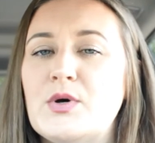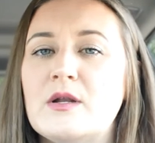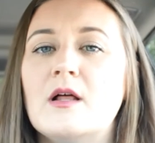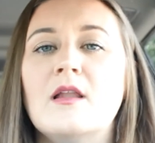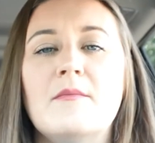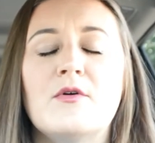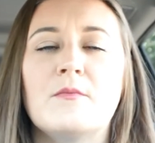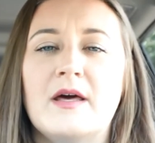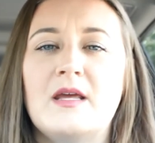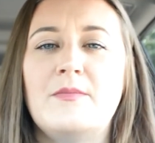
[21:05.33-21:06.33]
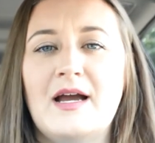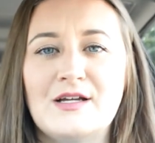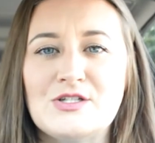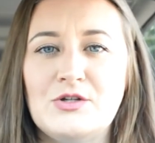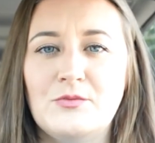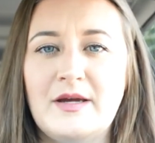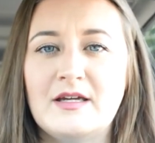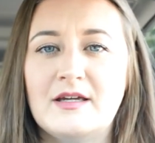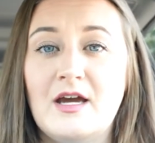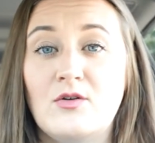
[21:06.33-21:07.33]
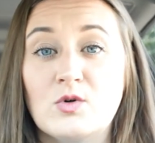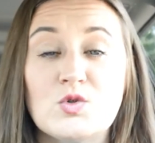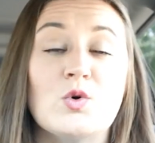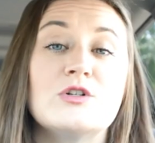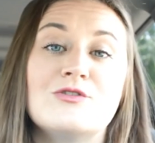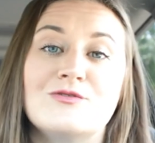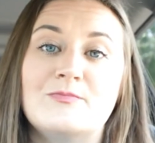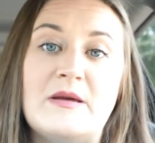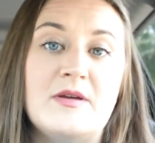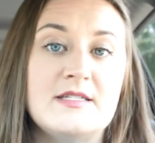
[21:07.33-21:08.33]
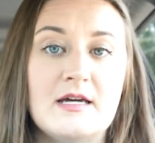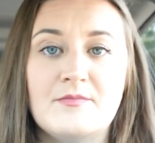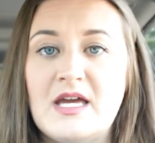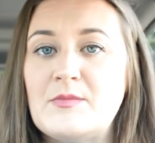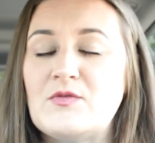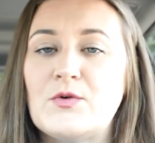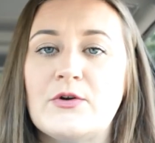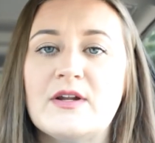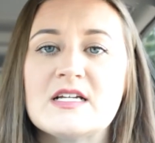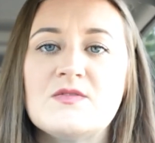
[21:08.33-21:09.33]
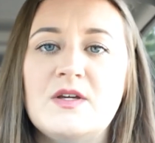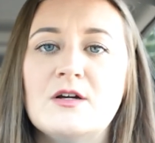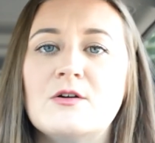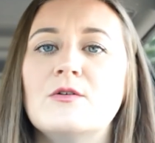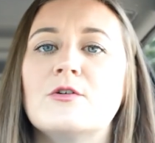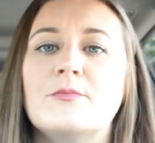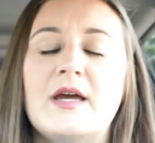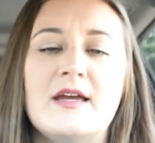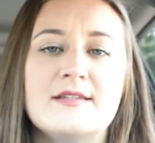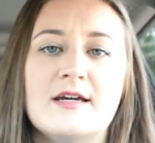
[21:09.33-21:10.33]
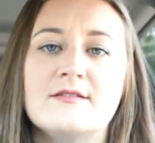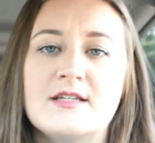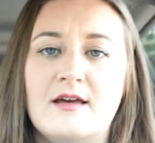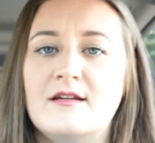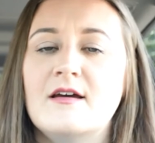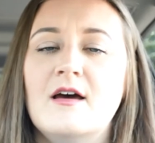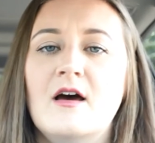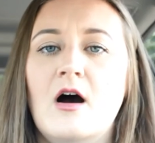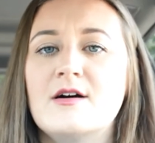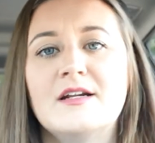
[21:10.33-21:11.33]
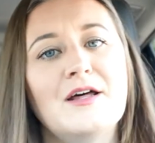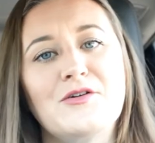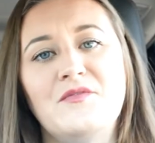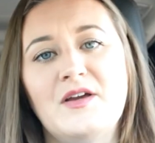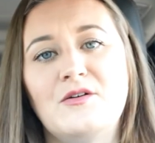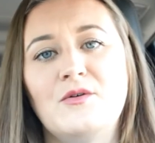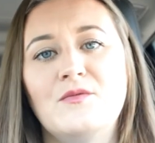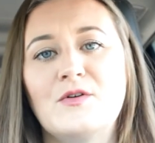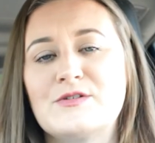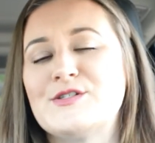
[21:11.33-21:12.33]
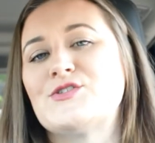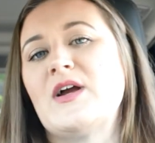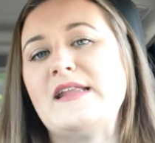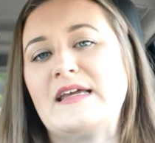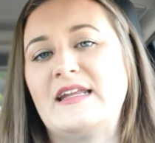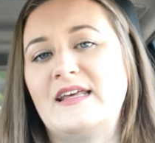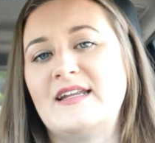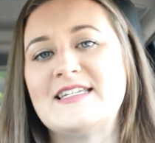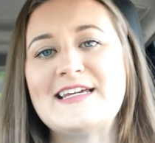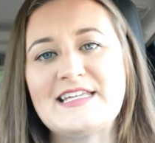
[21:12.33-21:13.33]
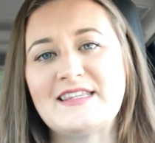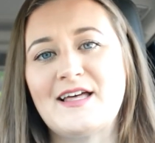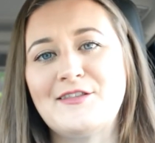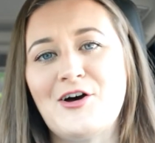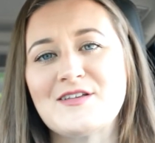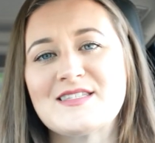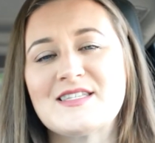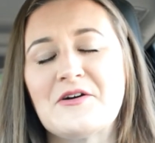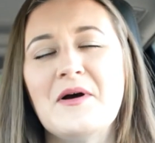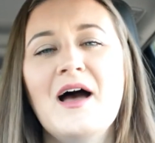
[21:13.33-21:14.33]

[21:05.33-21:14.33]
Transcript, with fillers: put a lot more money back into your bank account or towards your, maybe a down payment for your next vehicle or paying down debt on another vehicle versus trading it in and taking that loss. So